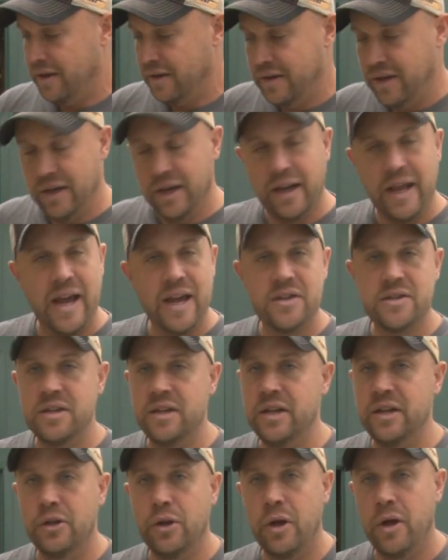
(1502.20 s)
Didn't last
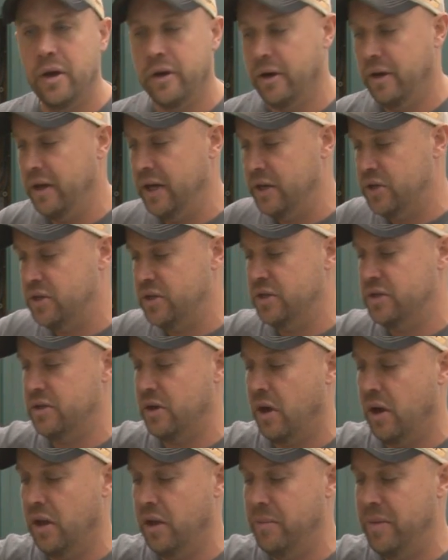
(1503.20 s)
any longer. It's just
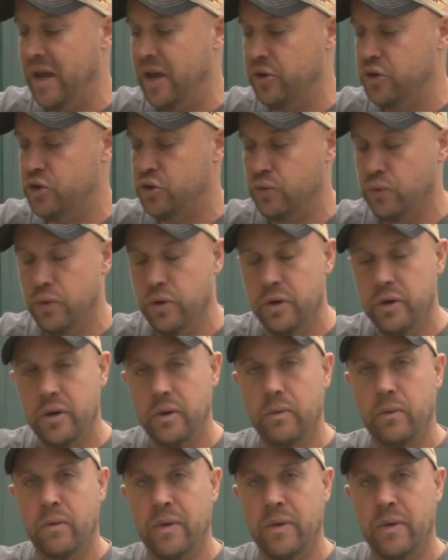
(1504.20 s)
all about short,